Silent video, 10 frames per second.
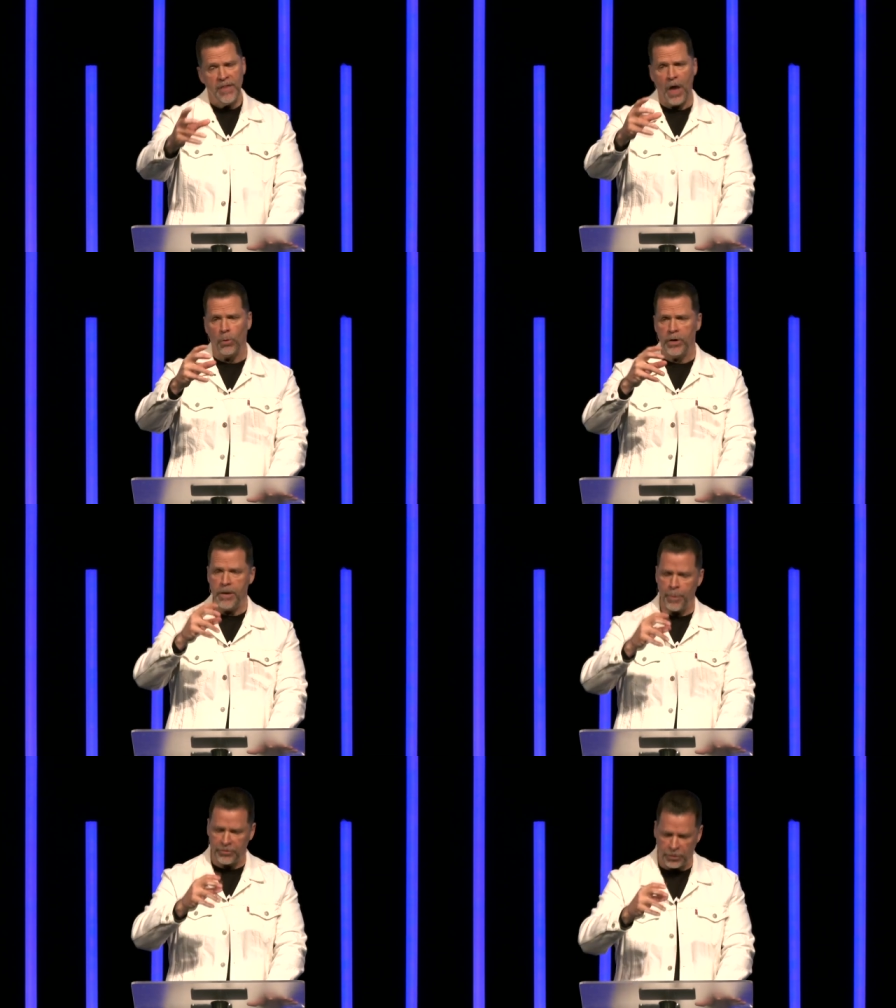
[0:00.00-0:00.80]
that will
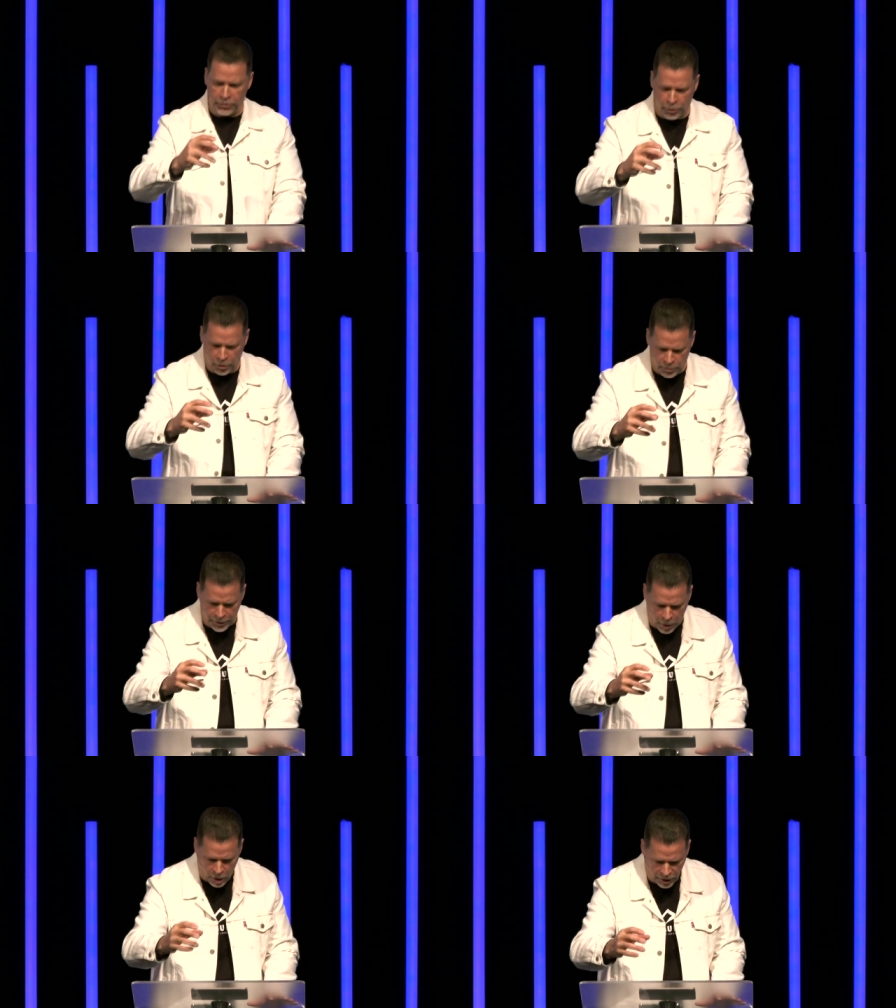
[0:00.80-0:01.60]
keep us in tune
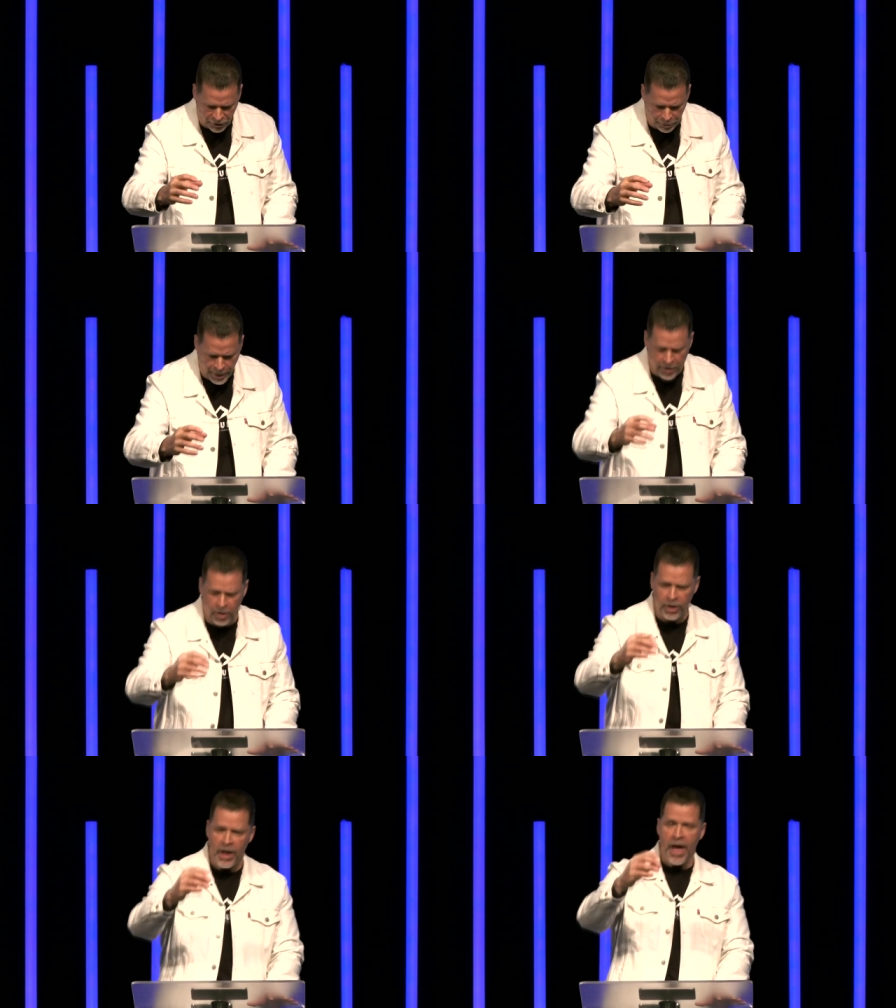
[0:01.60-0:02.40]
with the Holy
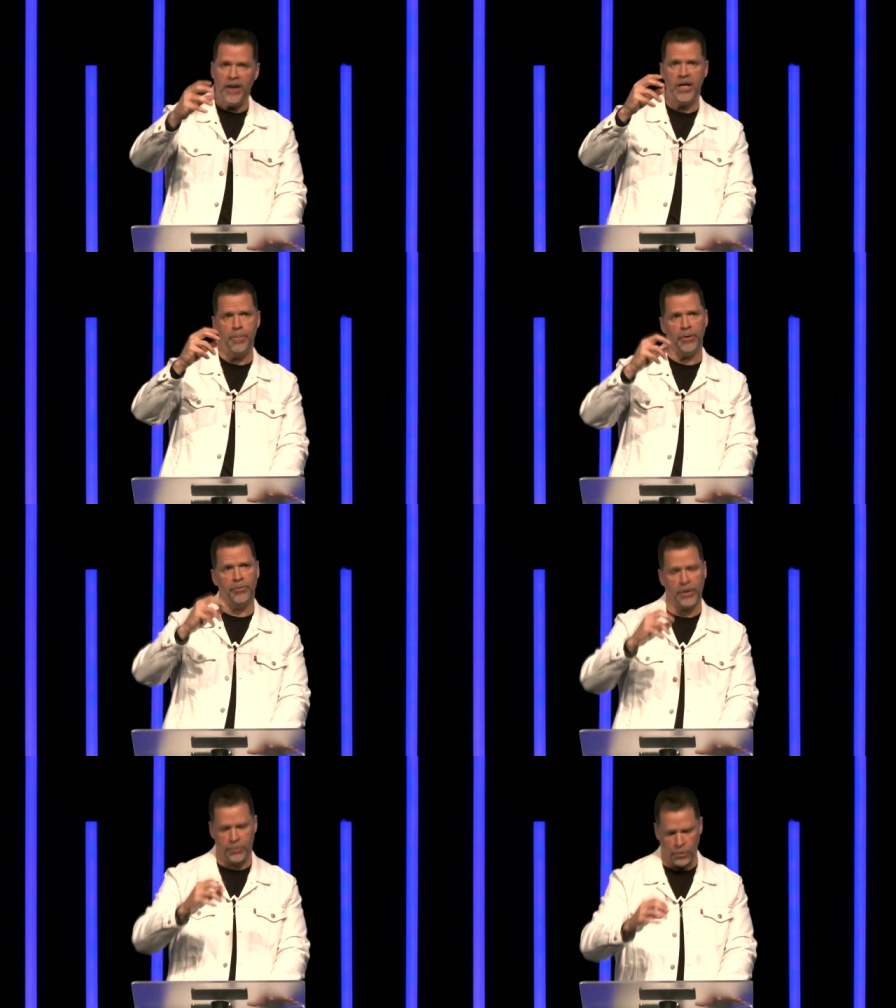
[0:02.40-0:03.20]
Spirit, and keep us
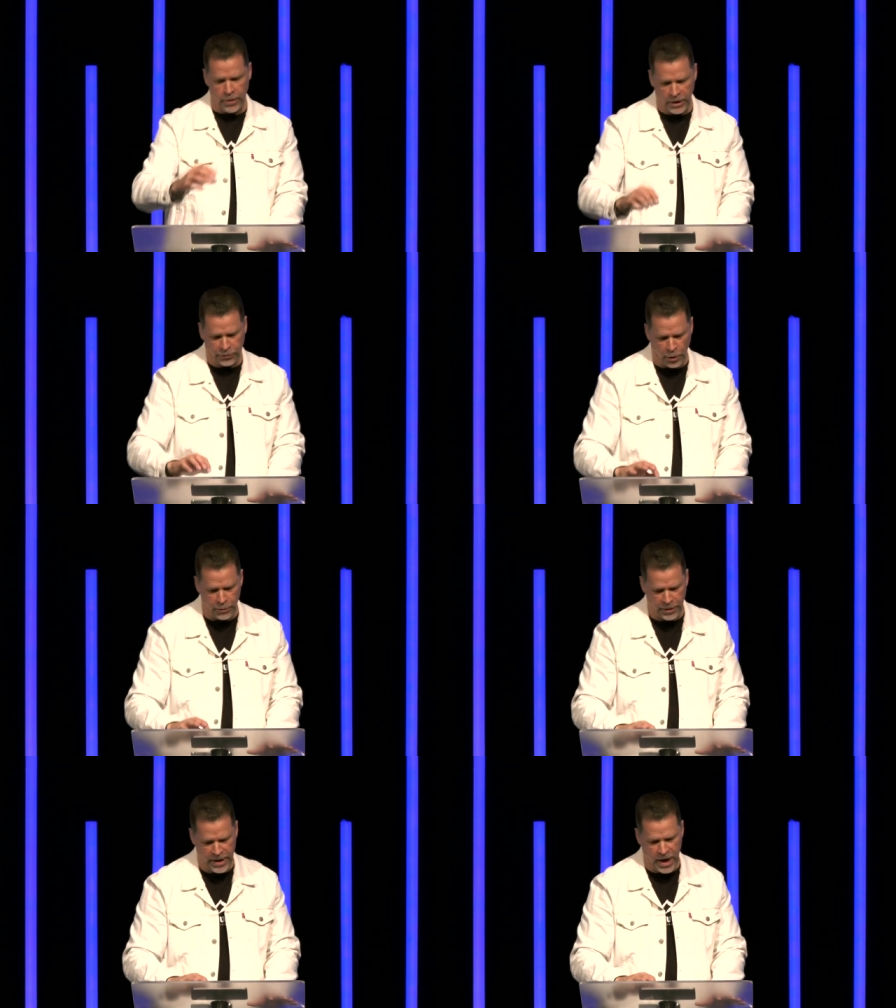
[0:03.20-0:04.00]
victorious
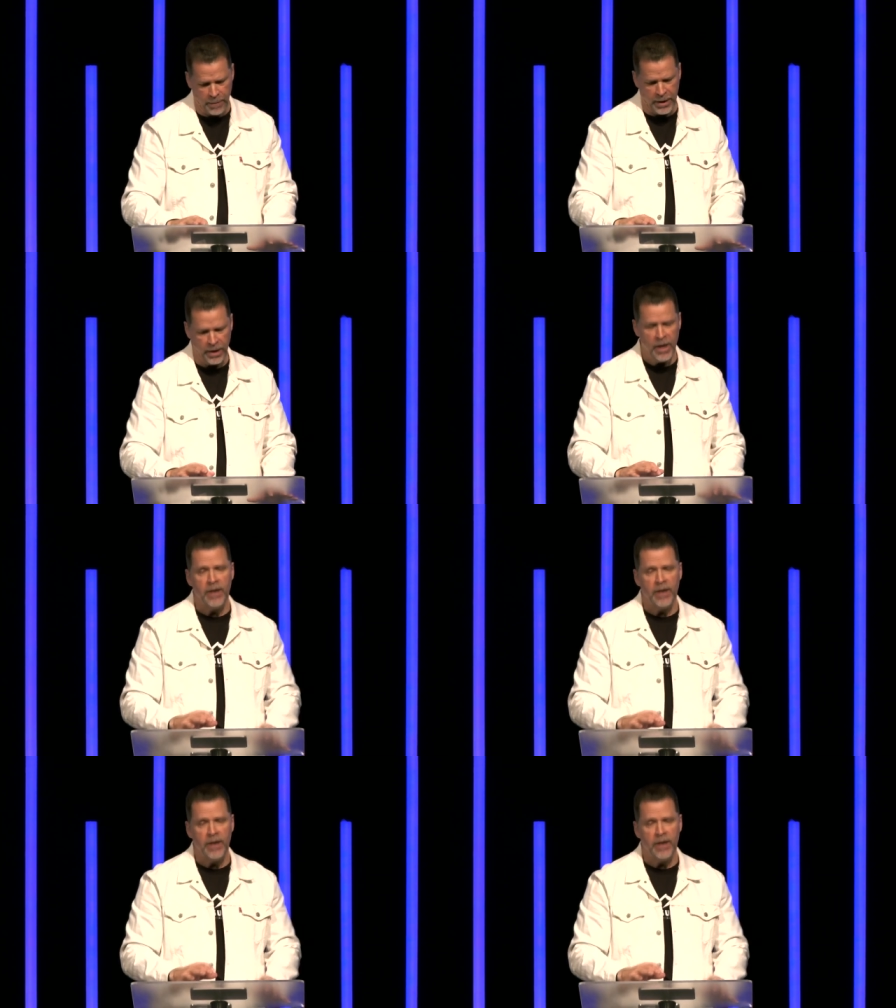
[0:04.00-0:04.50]
over the enemy.